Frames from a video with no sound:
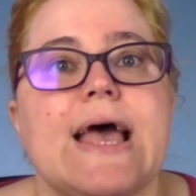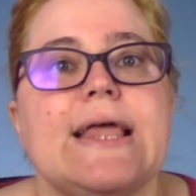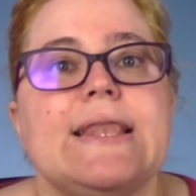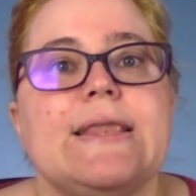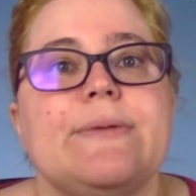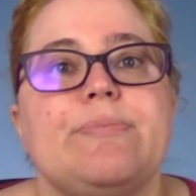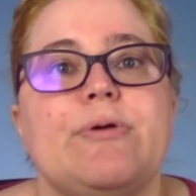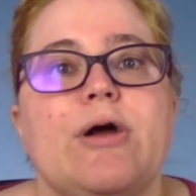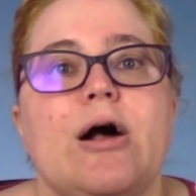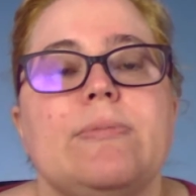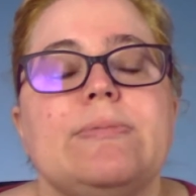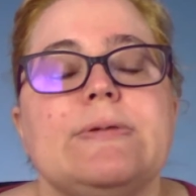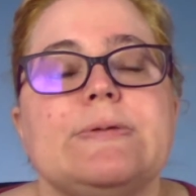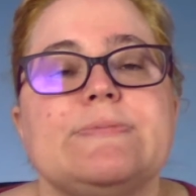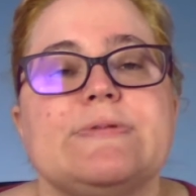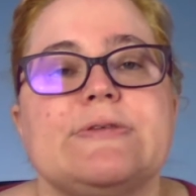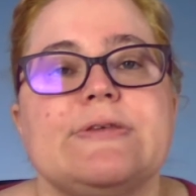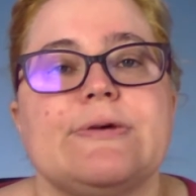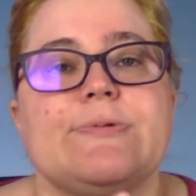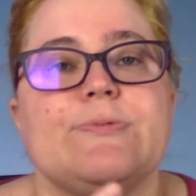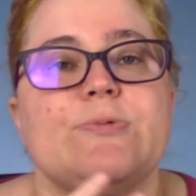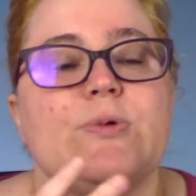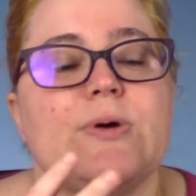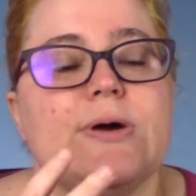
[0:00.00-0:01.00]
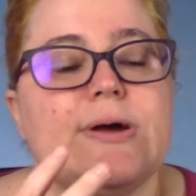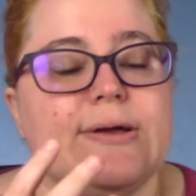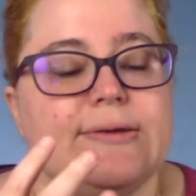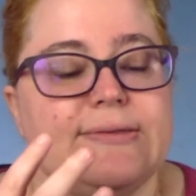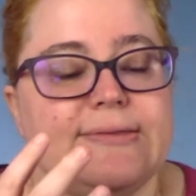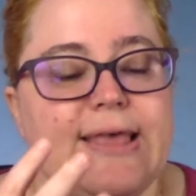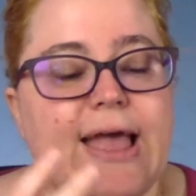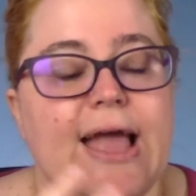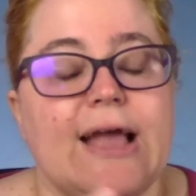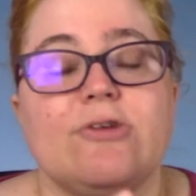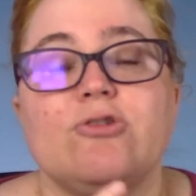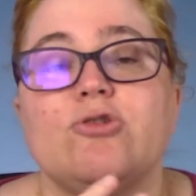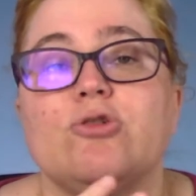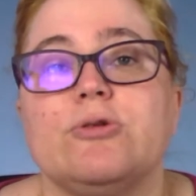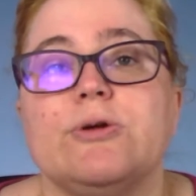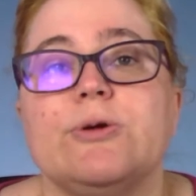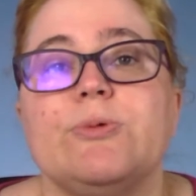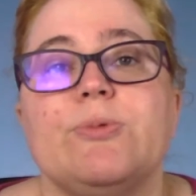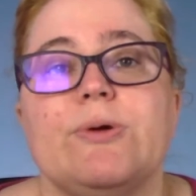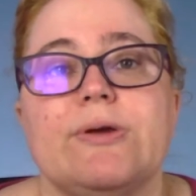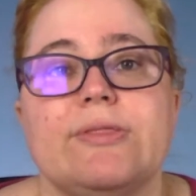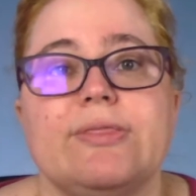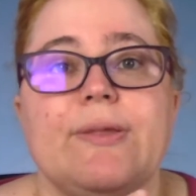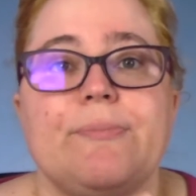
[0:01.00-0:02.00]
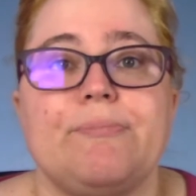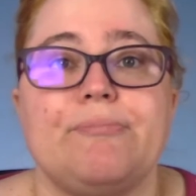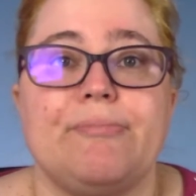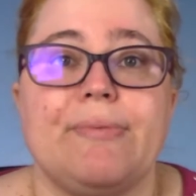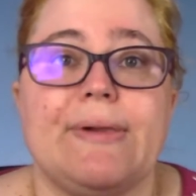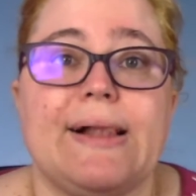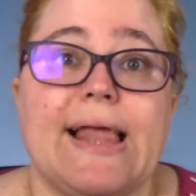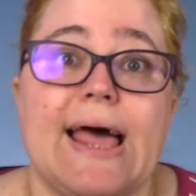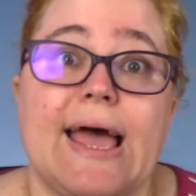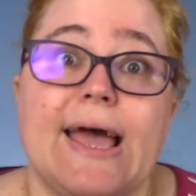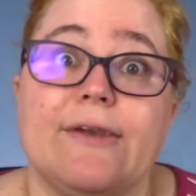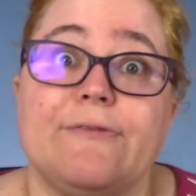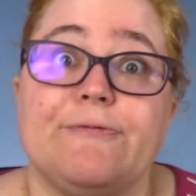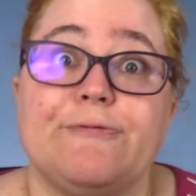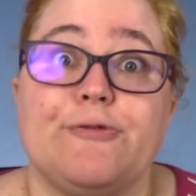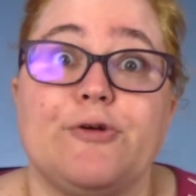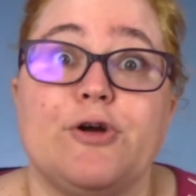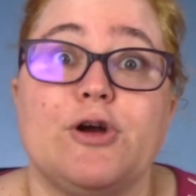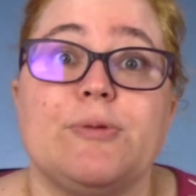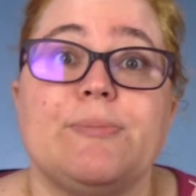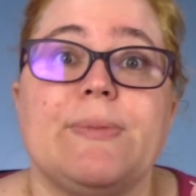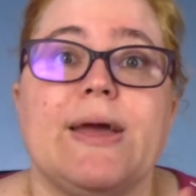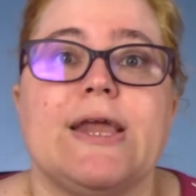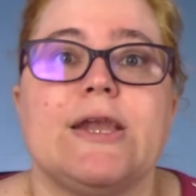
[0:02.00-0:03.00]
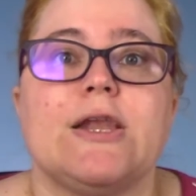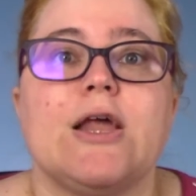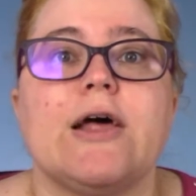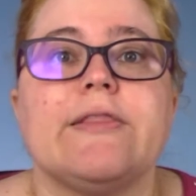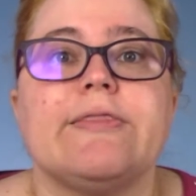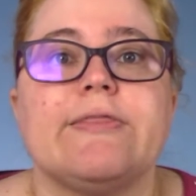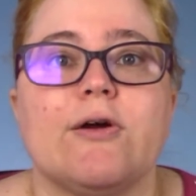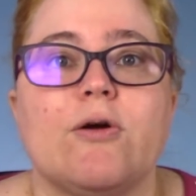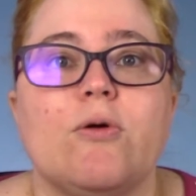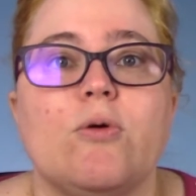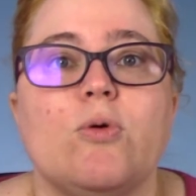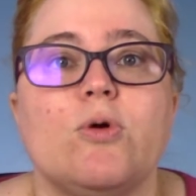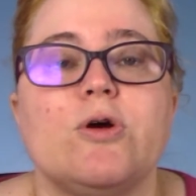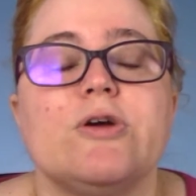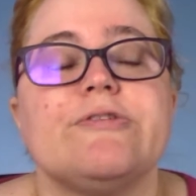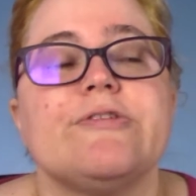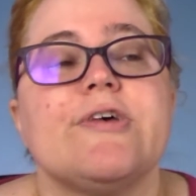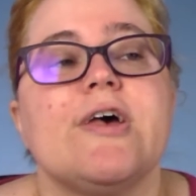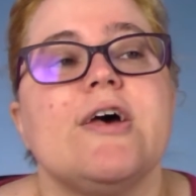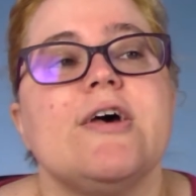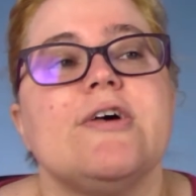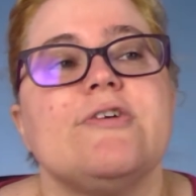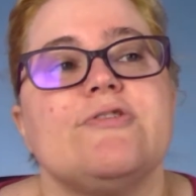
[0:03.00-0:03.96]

and the problems was actually with the platform and not the course.